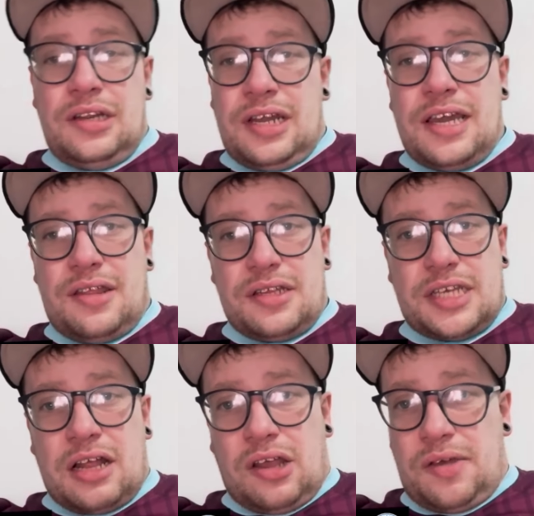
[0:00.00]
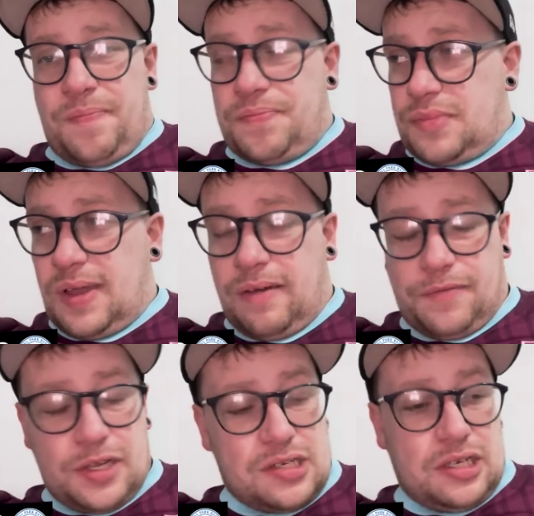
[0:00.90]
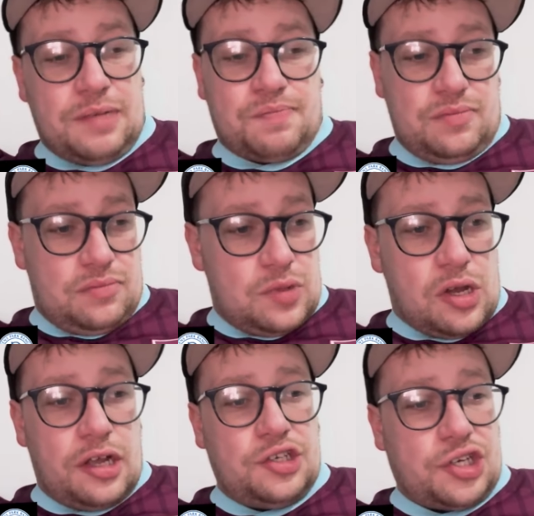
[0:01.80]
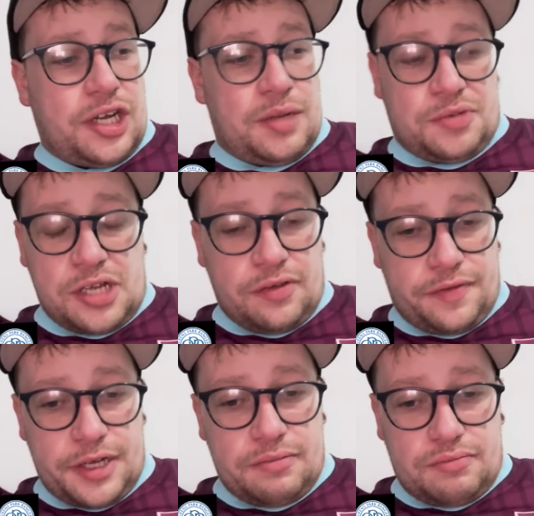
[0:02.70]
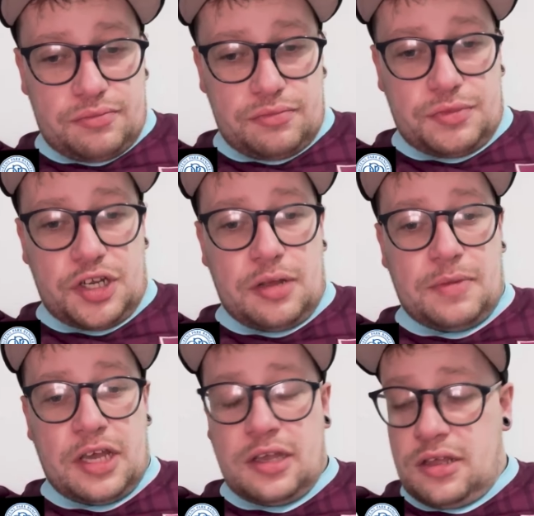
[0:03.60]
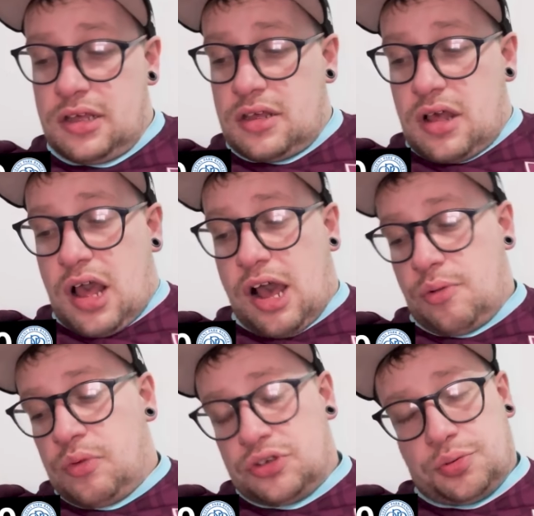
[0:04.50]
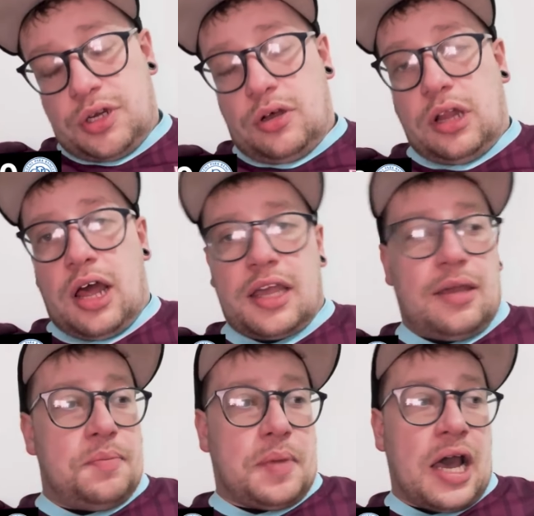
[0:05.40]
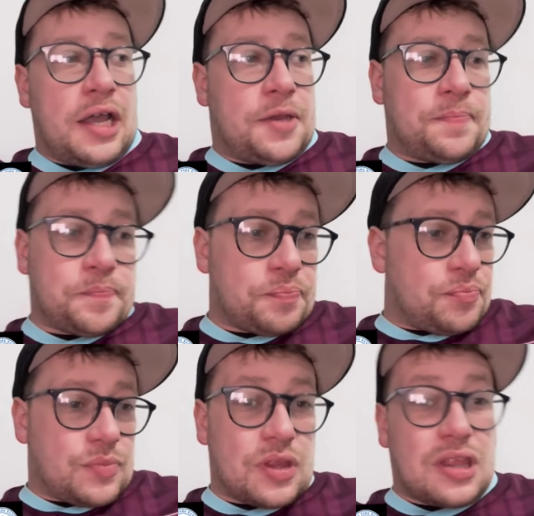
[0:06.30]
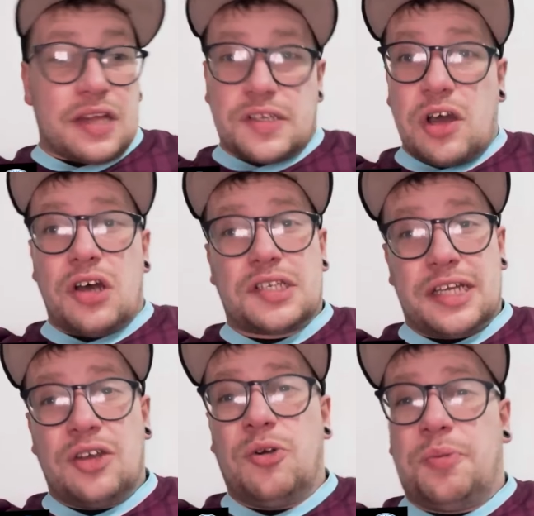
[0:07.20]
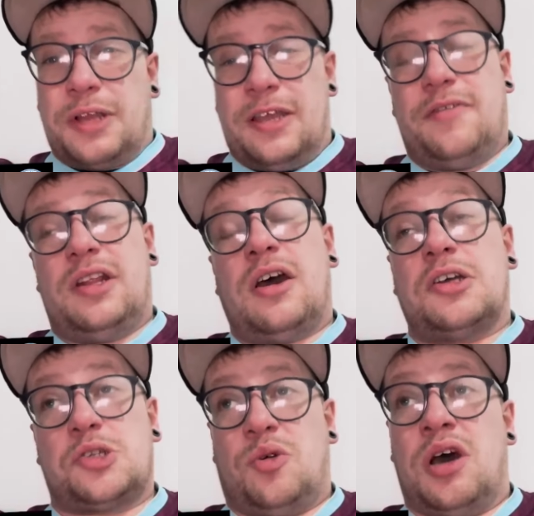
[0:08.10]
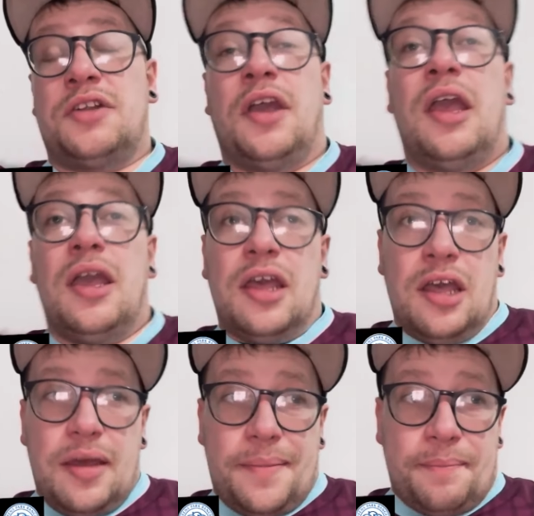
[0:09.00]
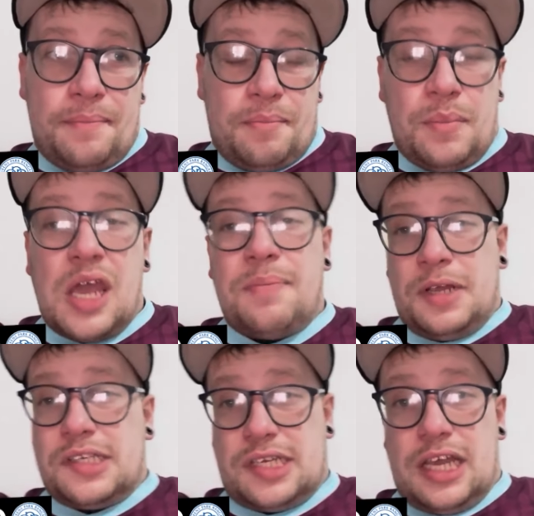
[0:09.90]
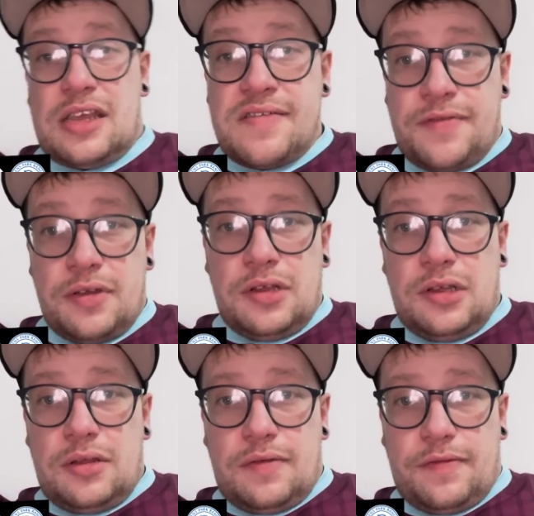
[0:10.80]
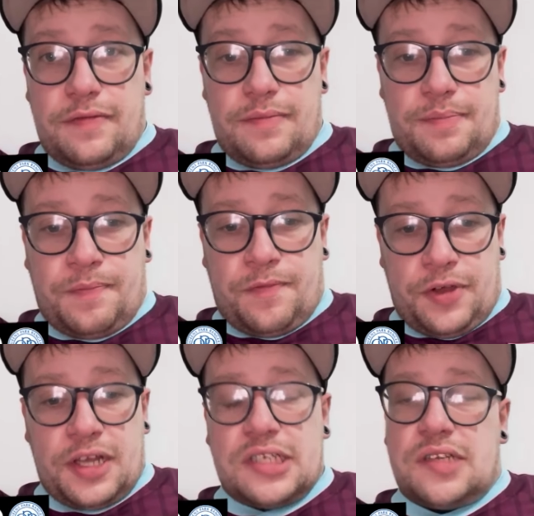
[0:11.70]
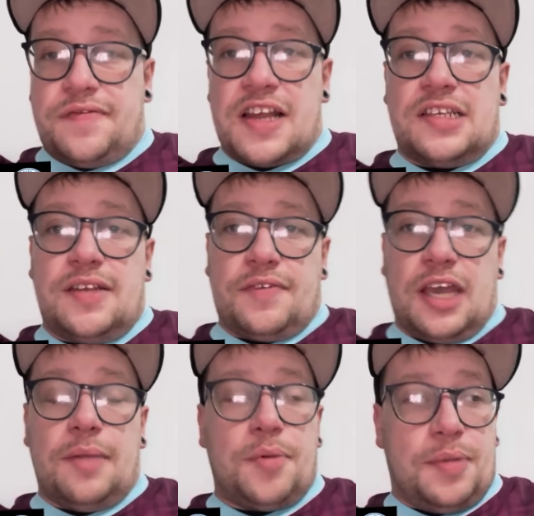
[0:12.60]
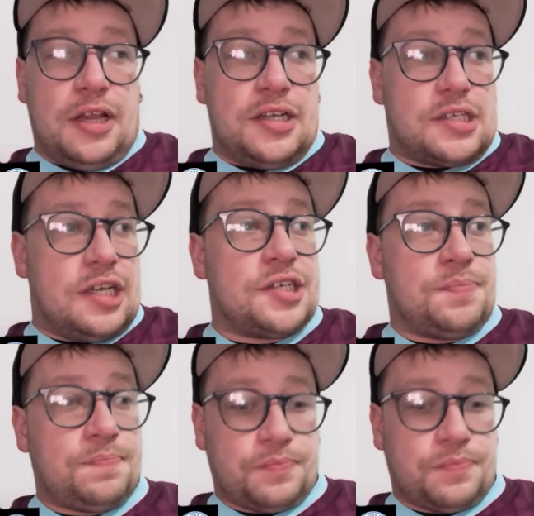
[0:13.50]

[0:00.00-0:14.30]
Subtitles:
Nathan Teller, obviously not enjoying himself in Germany. How much we'd all like him back. There's not a single player in our squad, maybe Steve for his defensive capabilities,